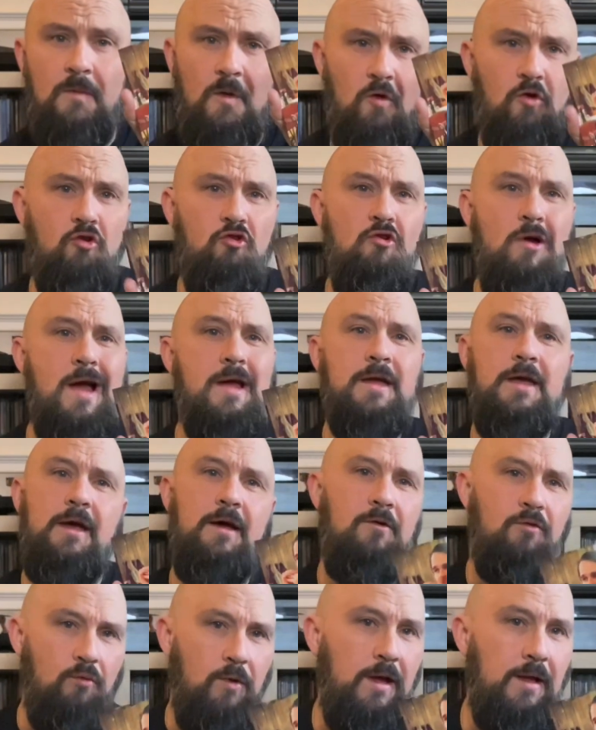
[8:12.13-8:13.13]

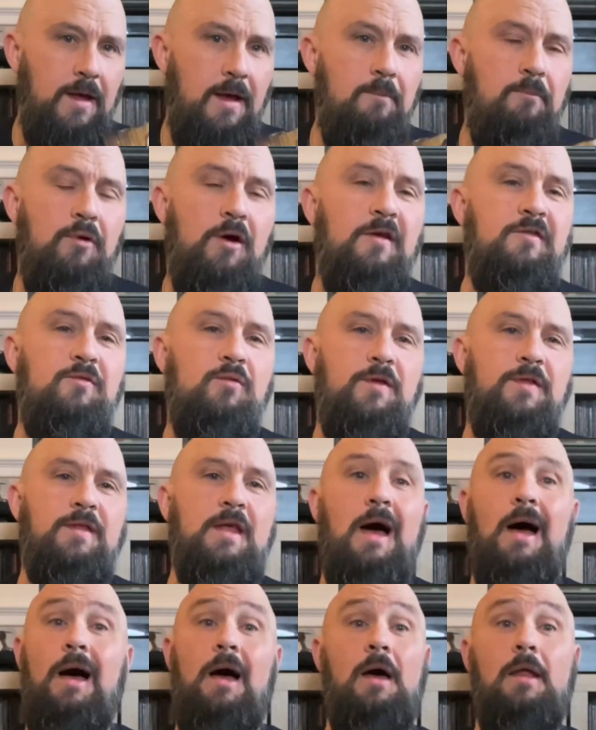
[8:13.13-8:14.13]
cracker, really impressed with
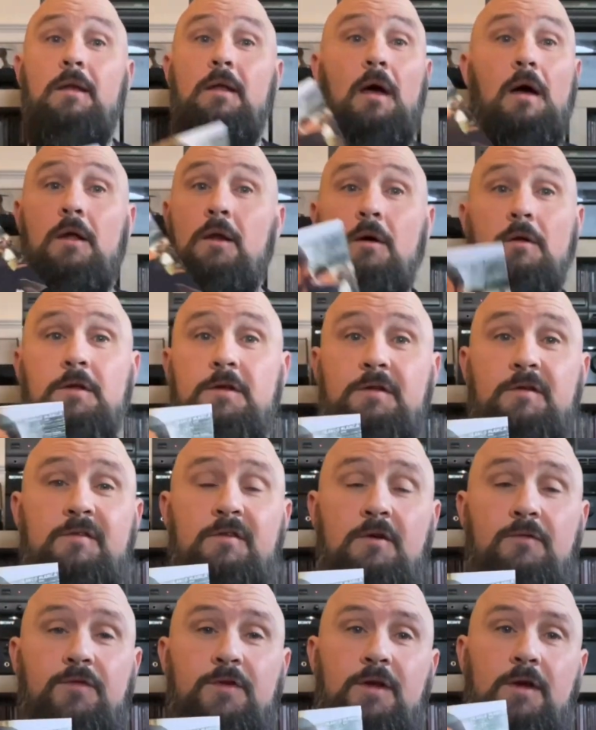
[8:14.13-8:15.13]
that, and I only
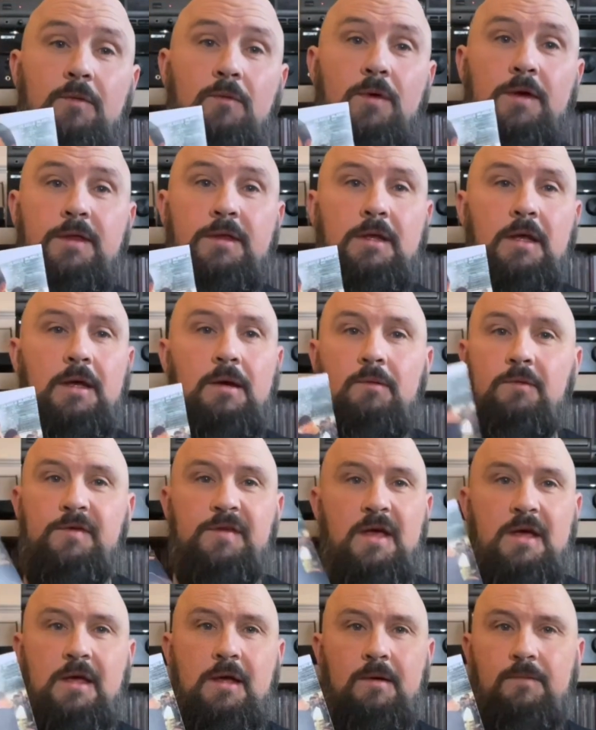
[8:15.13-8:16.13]
discovered it with it was
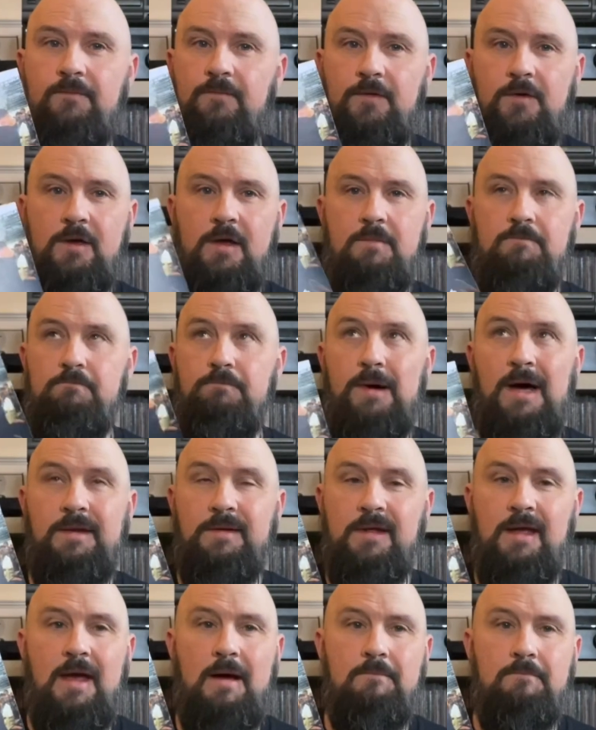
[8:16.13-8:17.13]
like a fucking
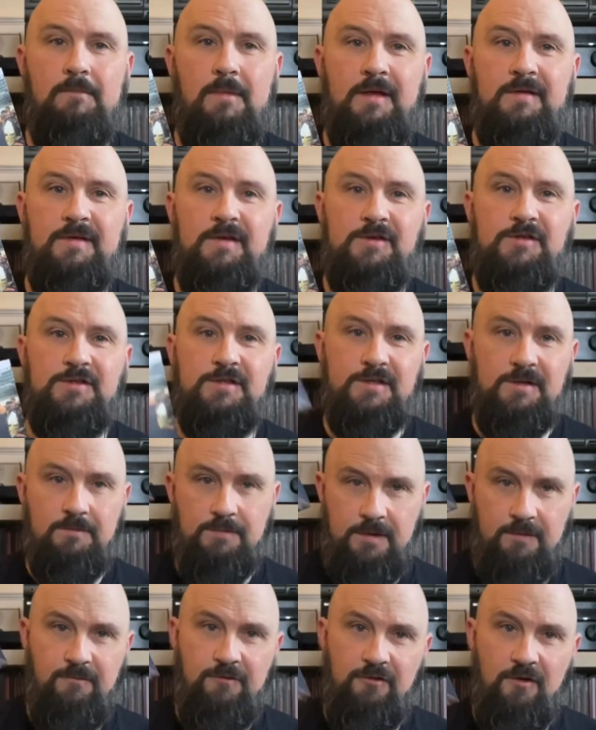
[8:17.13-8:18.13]
Bandcamp message or
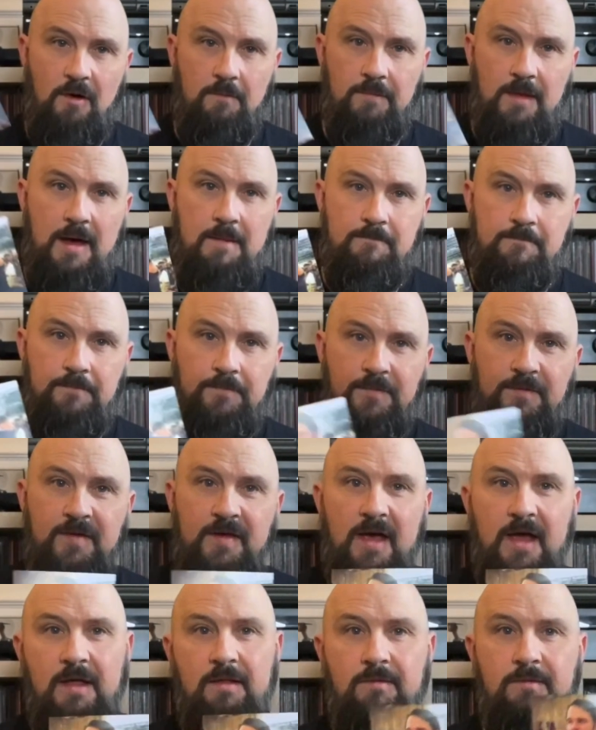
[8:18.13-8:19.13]
something from them
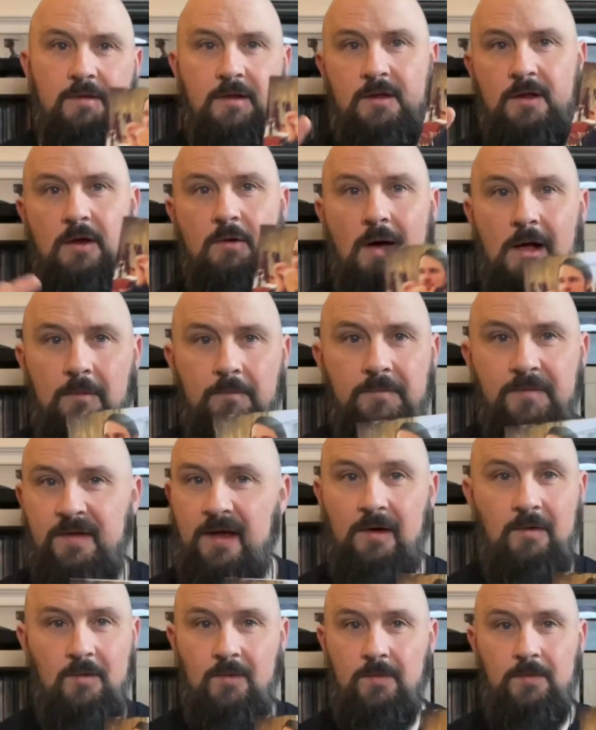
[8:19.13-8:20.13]
saying the new album's
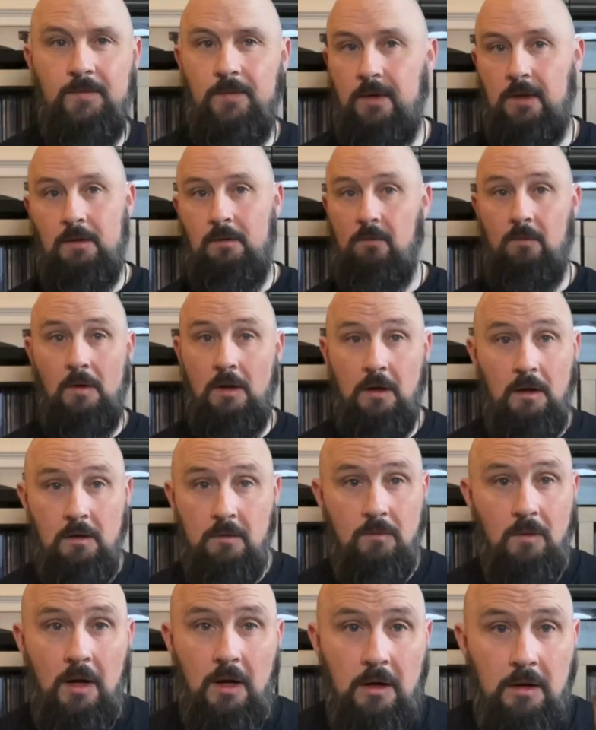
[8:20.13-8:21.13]
out.
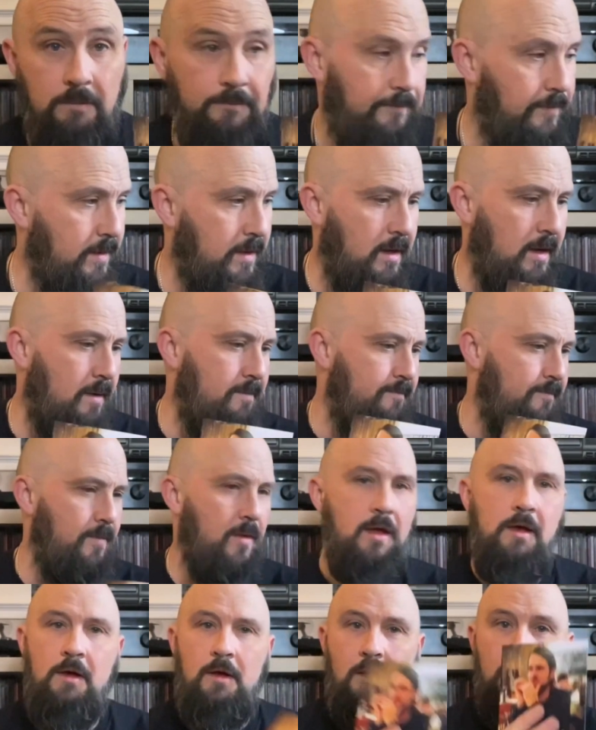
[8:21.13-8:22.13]
What?
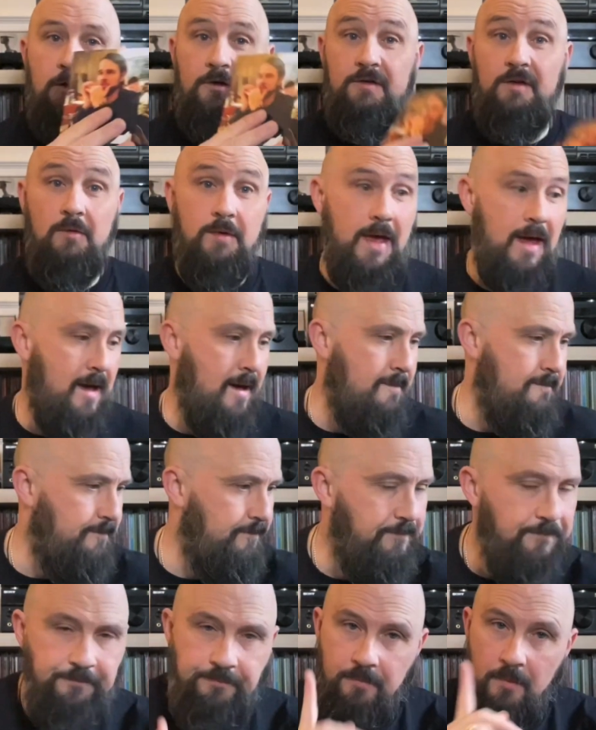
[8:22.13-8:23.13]
So yeah,
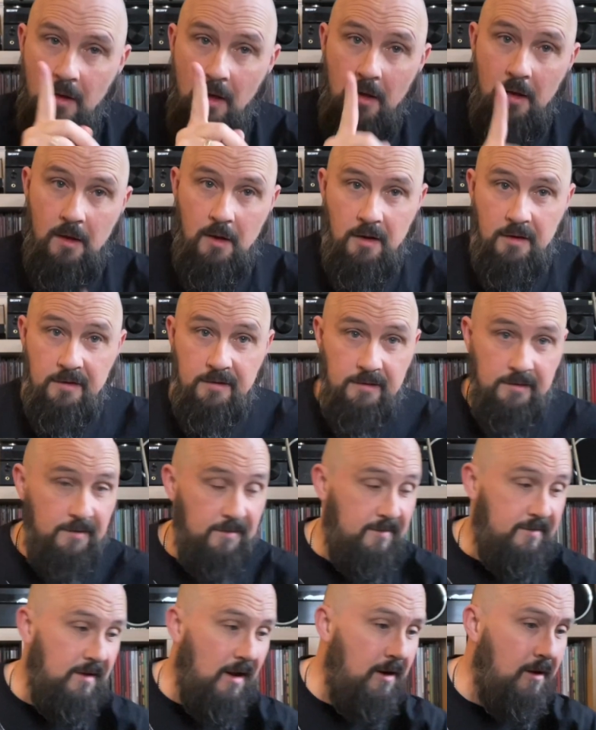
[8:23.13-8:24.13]

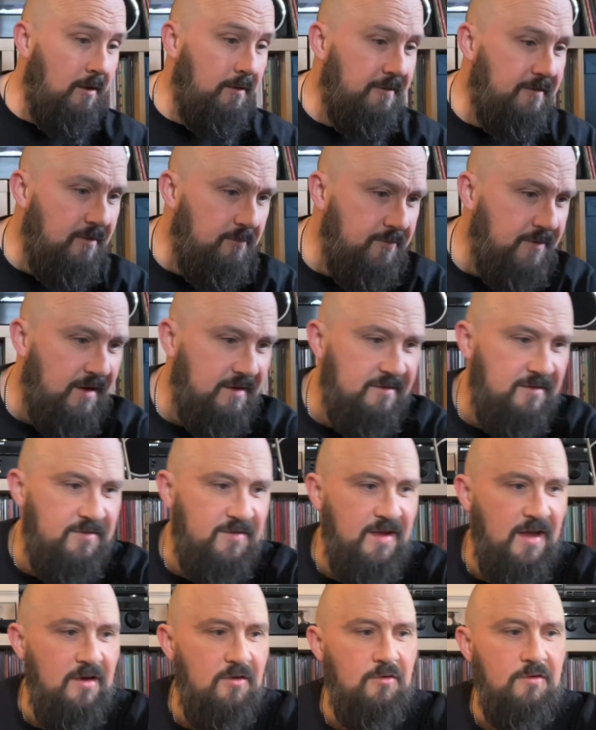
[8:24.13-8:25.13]
staying on the subject of
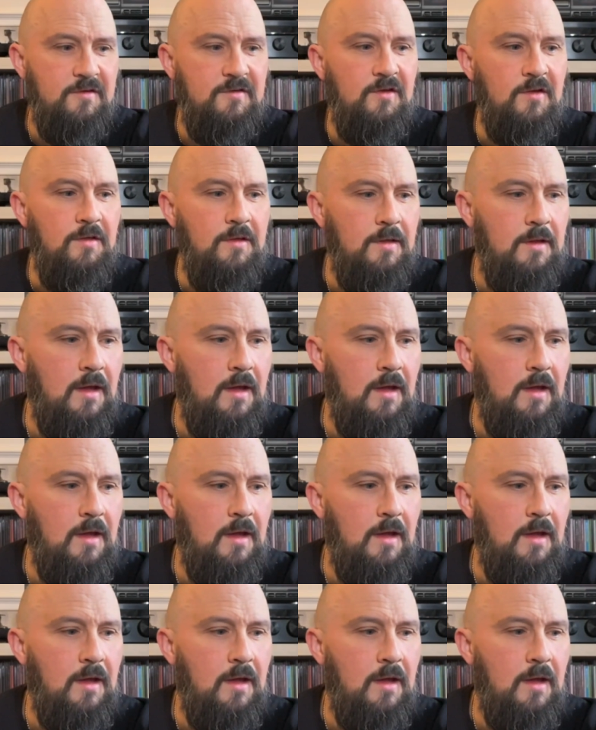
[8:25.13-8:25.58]
Sacred Son,